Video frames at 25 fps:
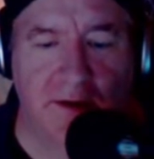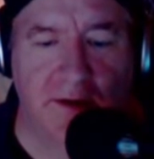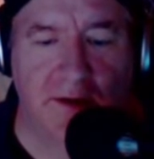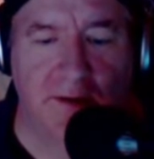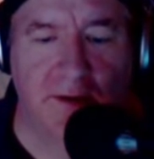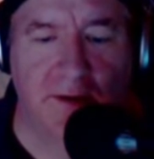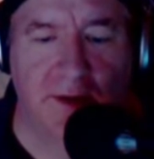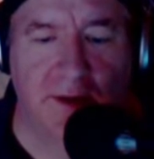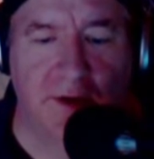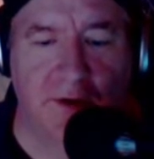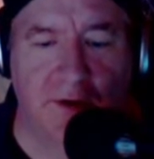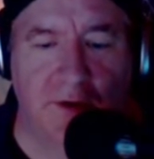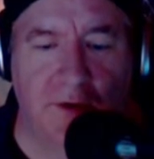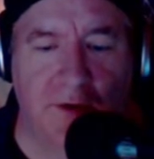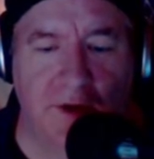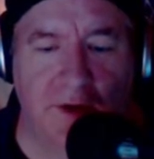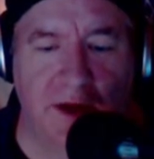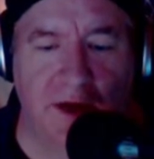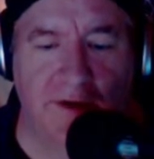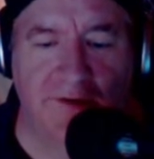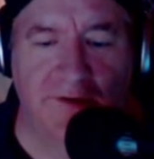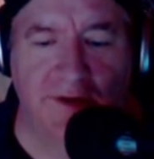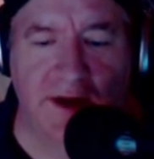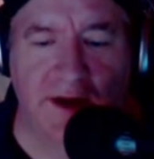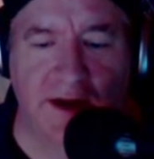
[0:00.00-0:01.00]
The whole
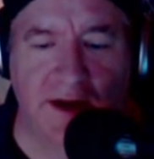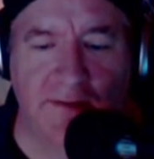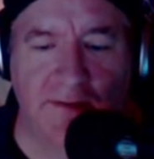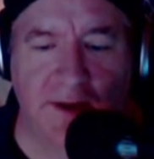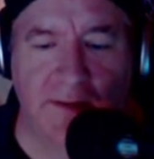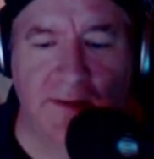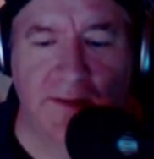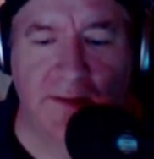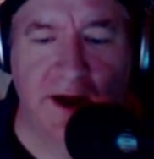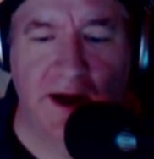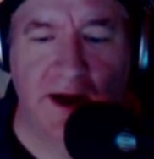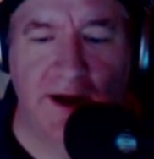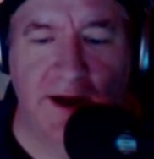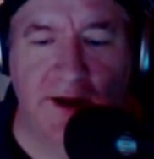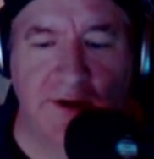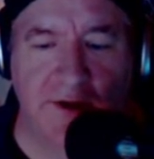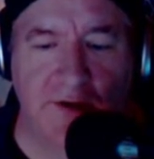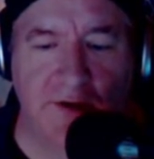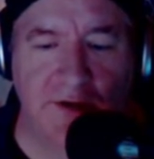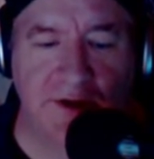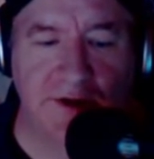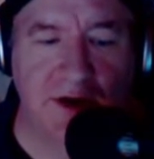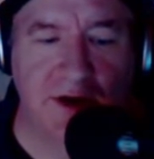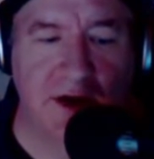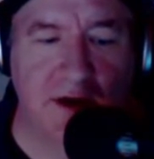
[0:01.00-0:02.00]
left side of my body
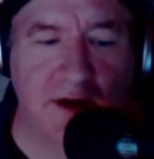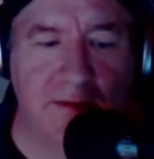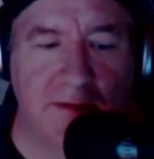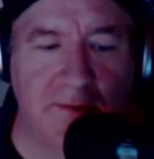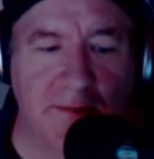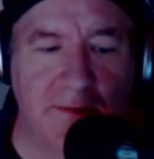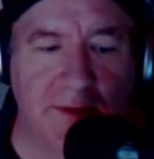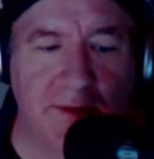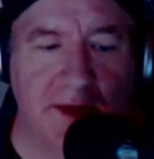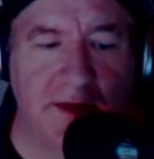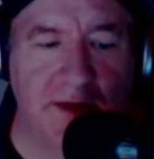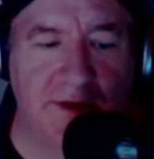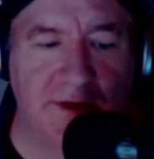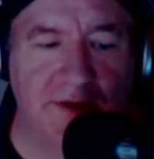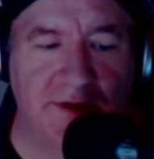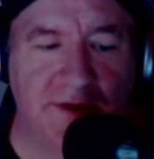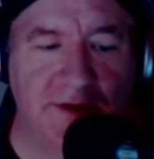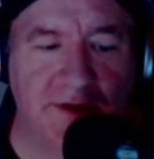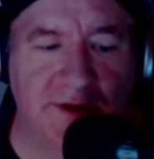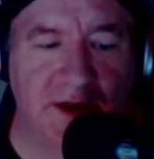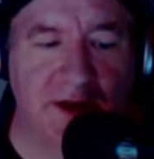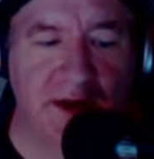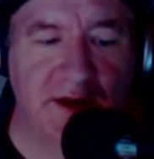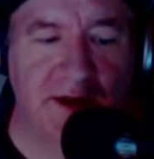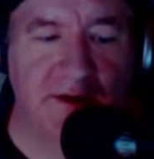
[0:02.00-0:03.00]
goes numb and
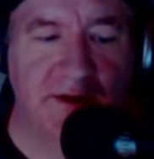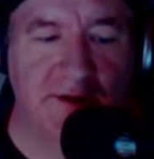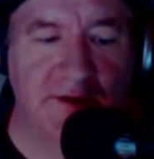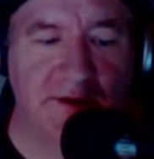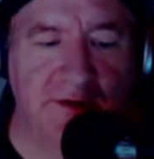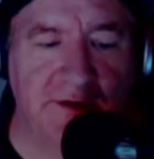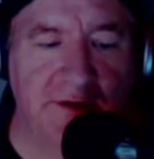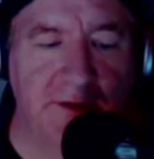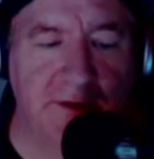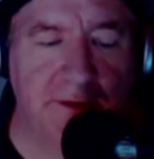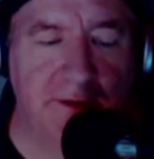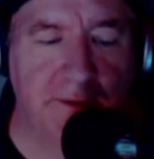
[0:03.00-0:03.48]
stings.